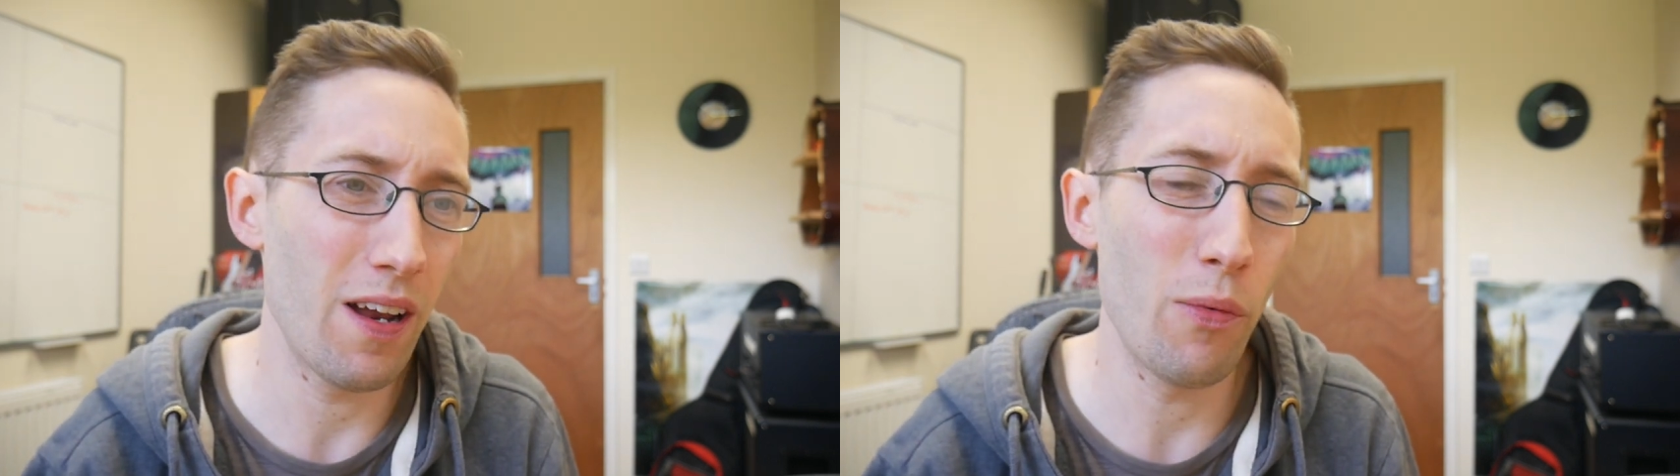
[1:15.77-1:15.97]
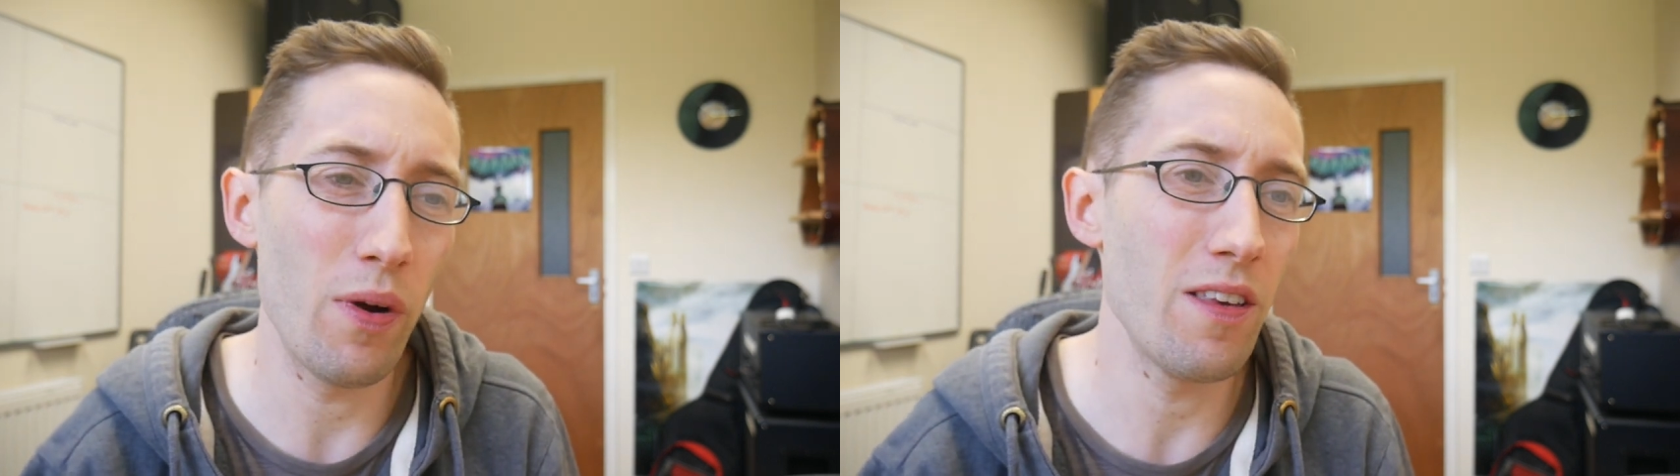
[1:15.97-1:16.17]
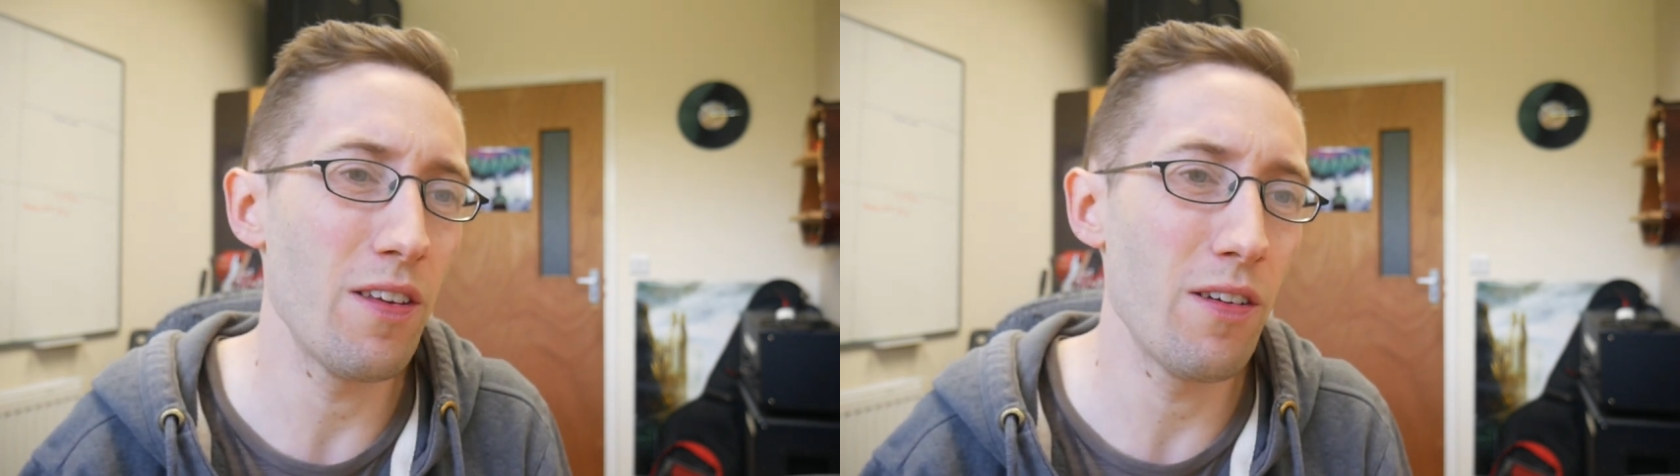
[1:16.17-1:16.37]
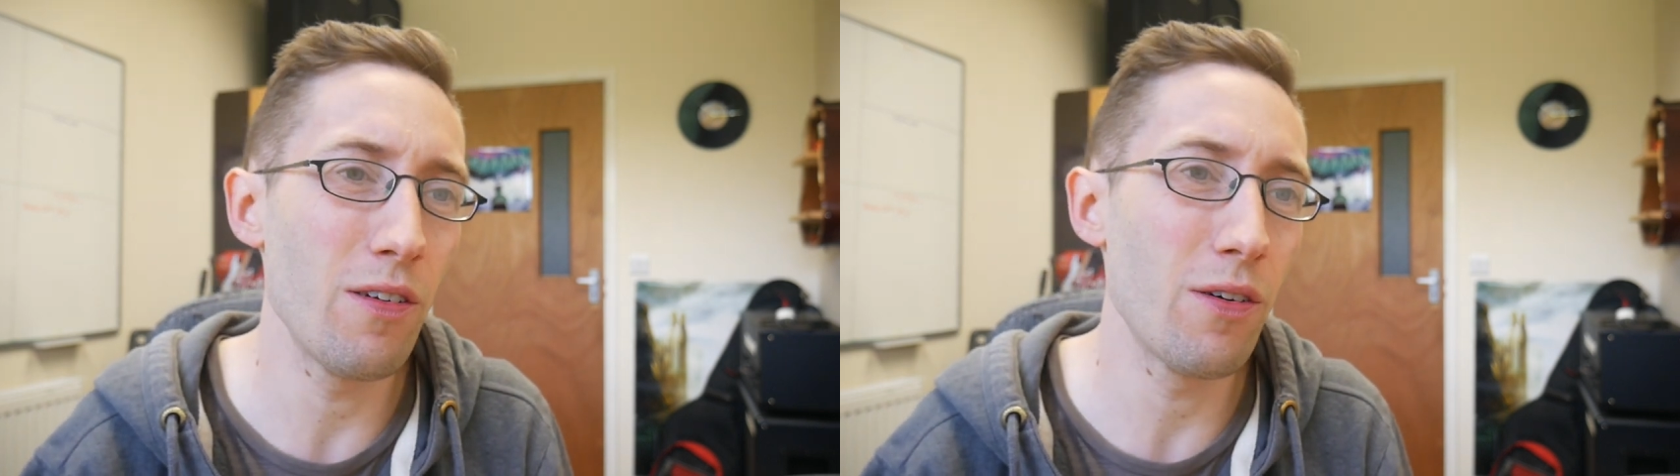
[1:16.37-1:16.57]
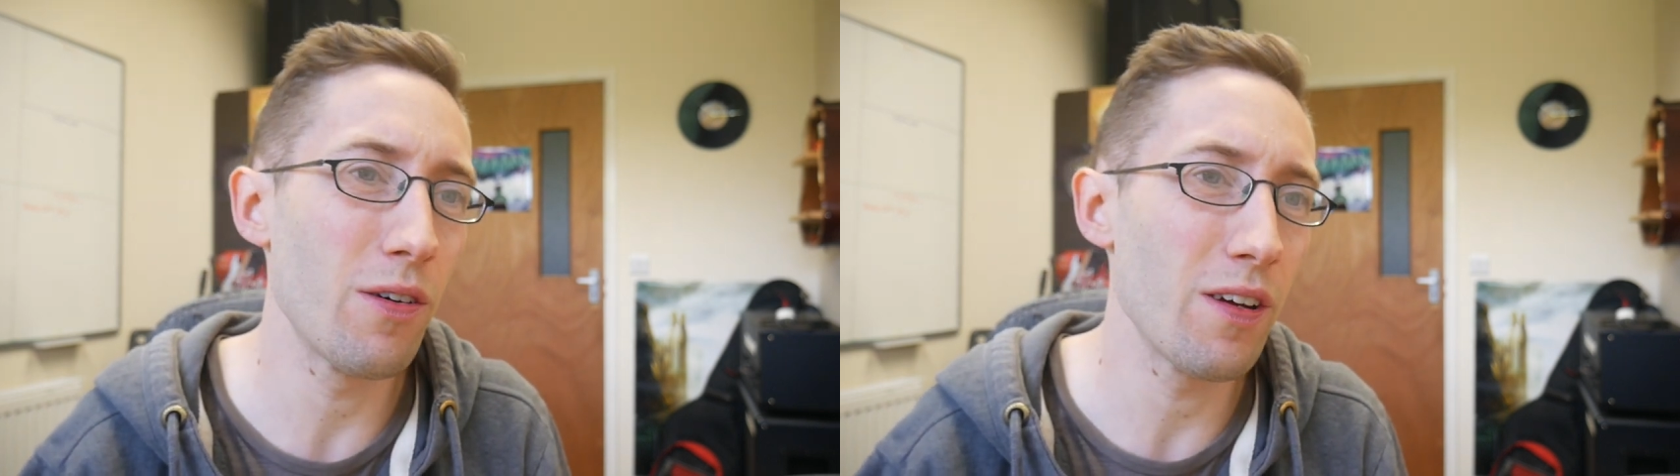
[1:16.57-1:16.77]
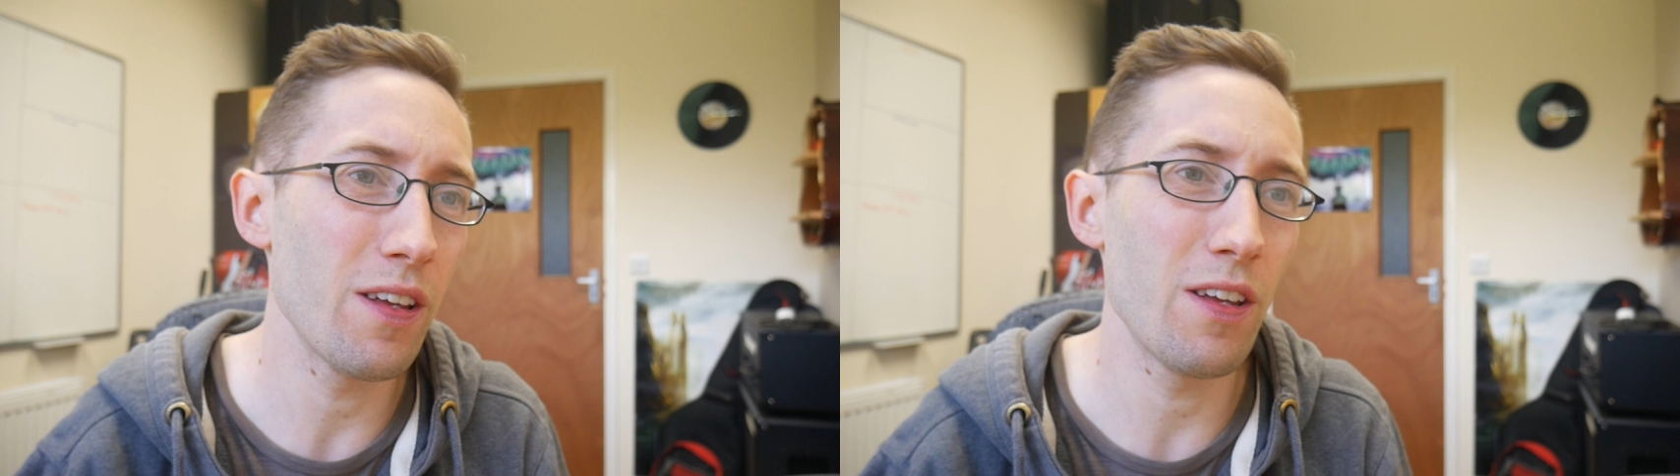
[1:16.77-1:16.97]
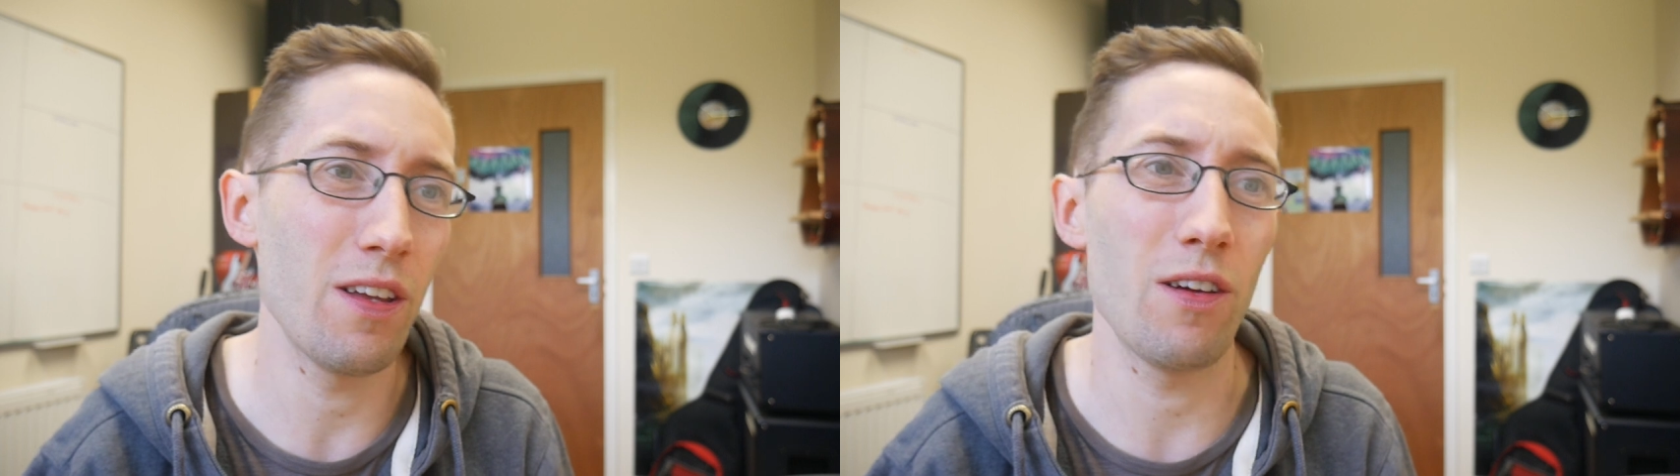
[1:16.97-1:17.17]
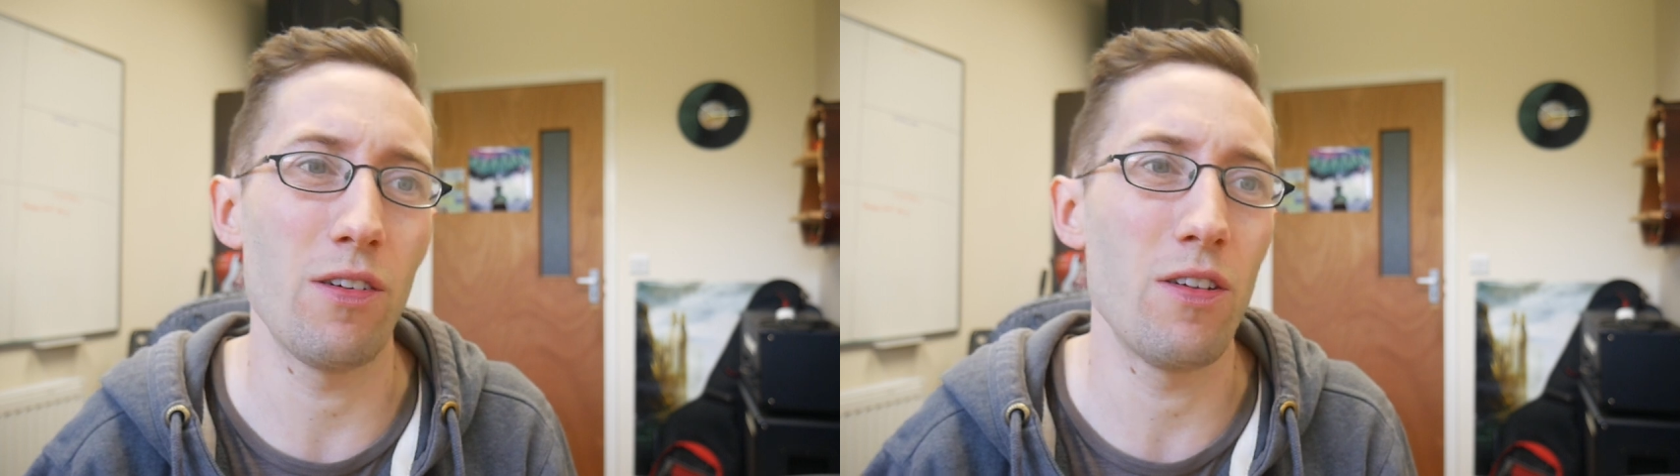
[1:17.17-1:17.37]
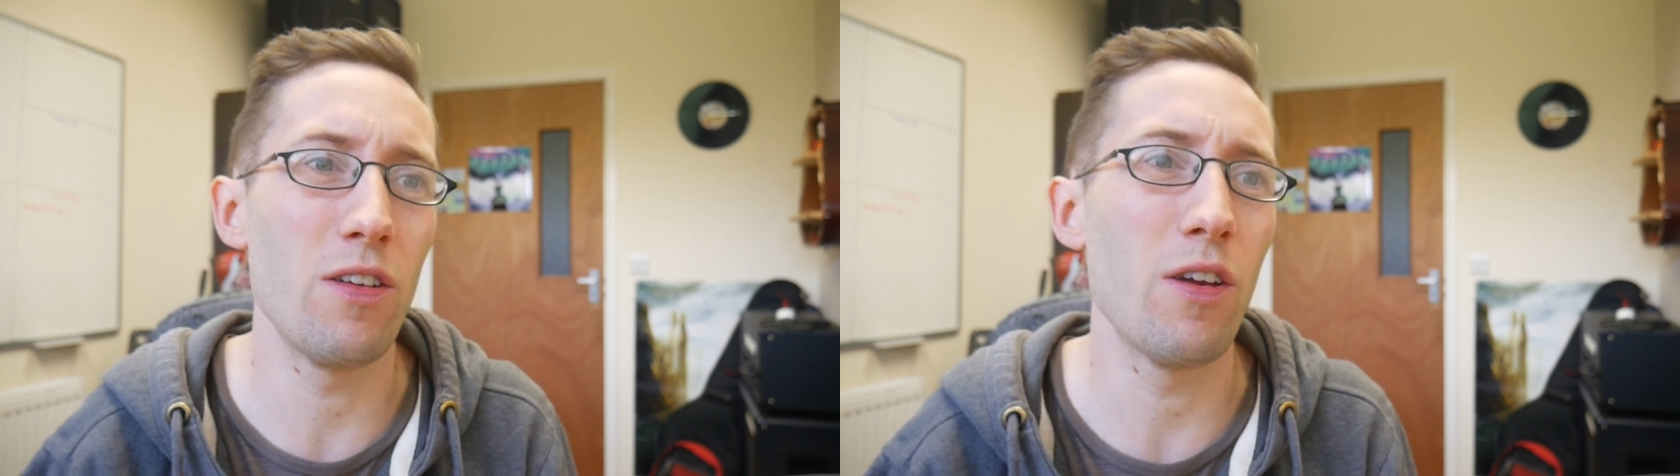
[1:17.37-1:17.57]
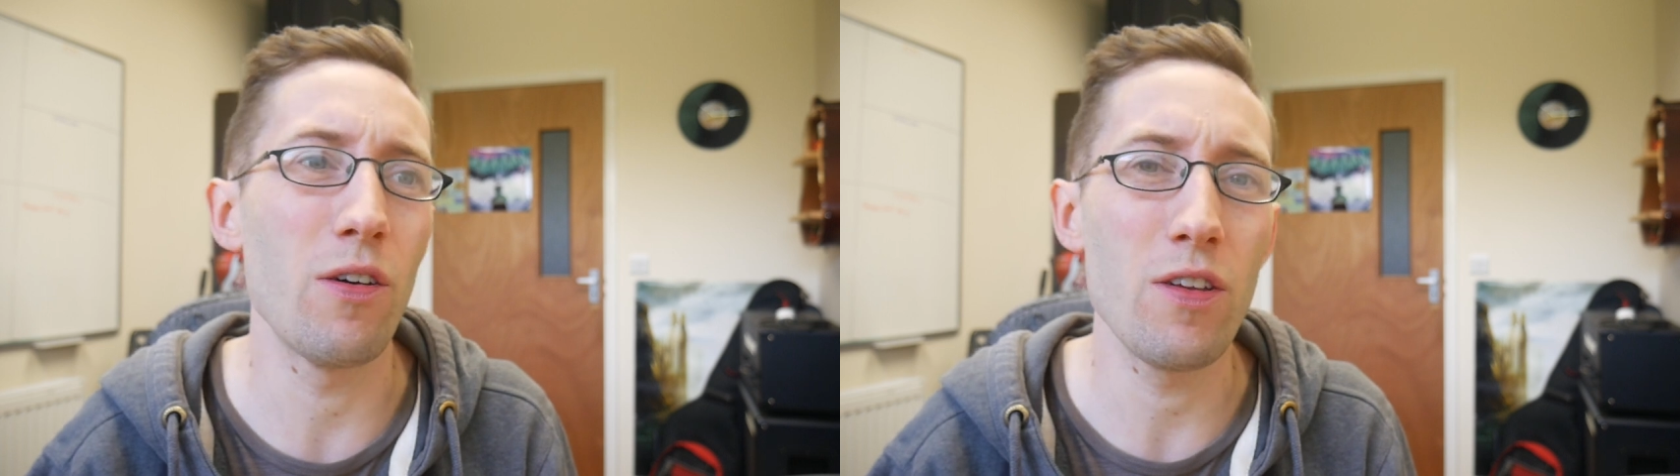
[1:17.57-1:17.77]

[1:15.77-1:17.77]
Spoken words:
when you're, you know,